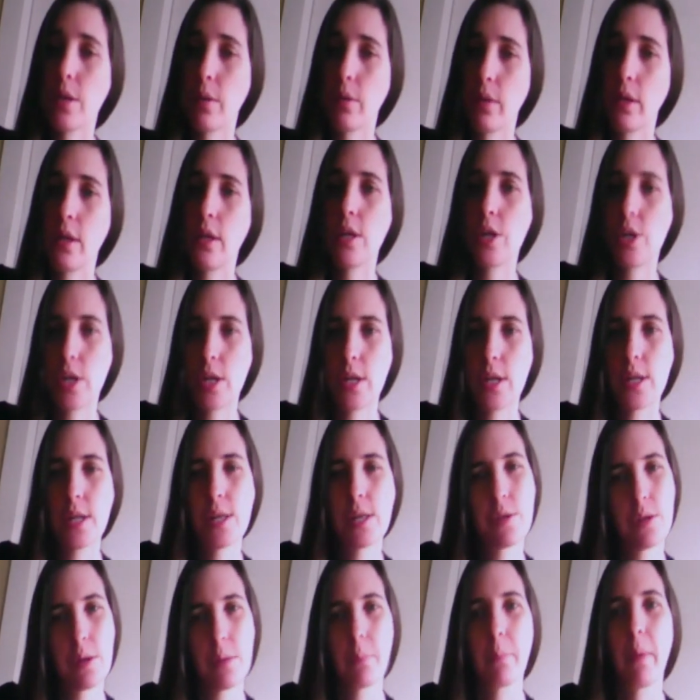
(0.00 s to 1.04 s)
Our
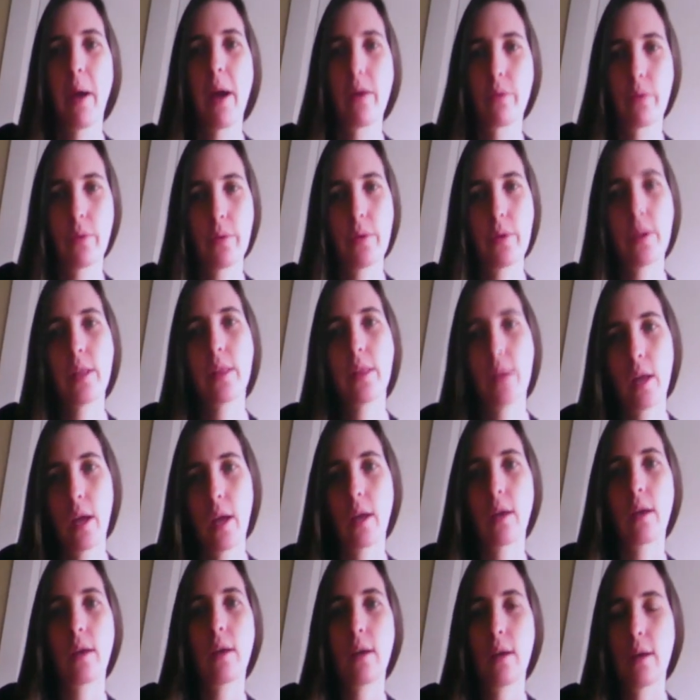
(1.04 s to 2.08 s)
counselors are ready to
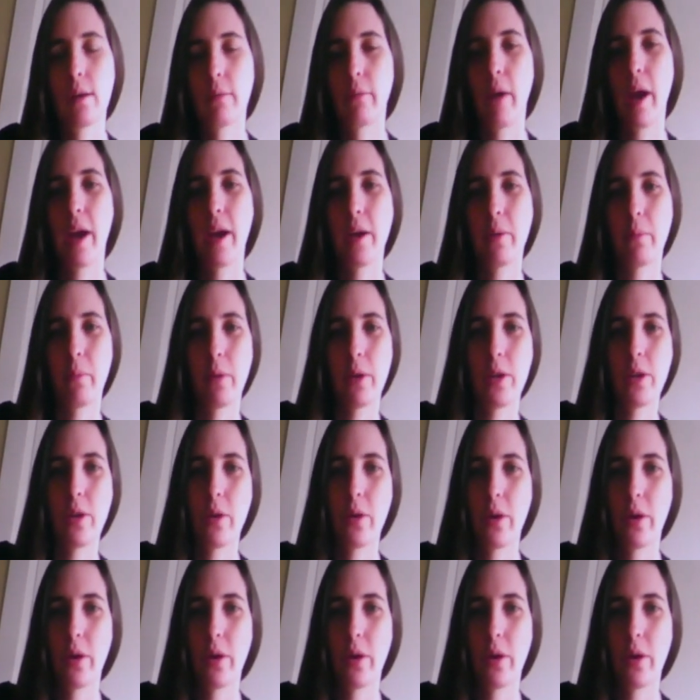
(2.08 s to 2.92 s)
do online